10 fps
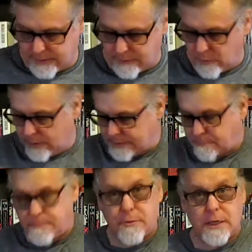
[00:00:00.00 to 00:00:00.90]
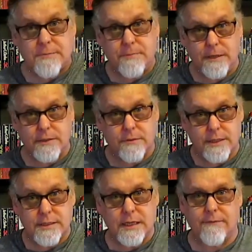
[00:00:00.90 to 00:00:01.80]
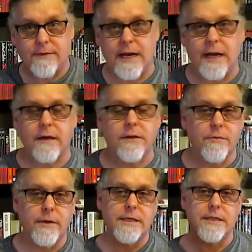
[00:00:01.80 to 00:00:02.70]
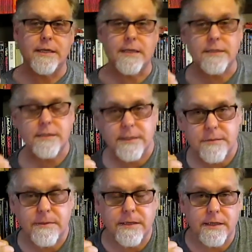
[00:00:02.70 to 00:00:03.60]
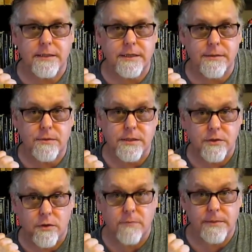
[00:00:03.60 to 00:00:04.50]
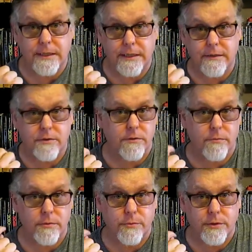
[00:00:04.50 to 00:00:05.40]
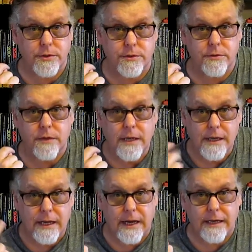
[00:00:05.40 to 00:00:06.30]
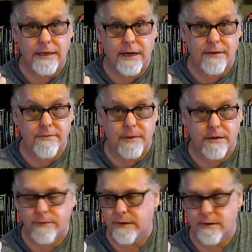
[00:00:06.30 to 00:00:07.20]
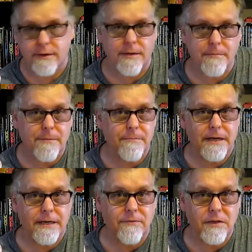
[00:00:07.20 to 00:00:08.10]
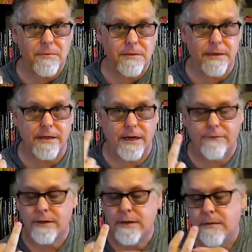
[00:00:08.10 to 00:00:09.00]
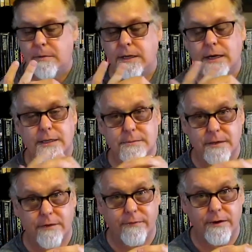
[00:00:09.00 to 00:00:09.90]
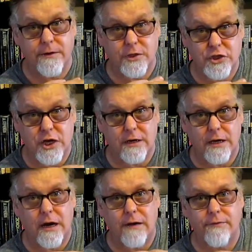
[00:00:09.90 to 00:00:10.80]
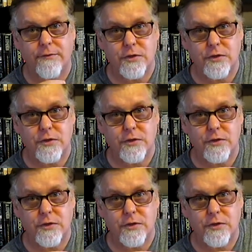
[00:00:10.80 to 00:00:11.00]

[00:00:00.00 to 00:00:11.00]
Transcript: He will always press buttons with his left hand, and the reason is because he was in Normandy during World War II, and he got his middle finger, and I'm not meaning to flip anybody off, but he got his middle finger shot off.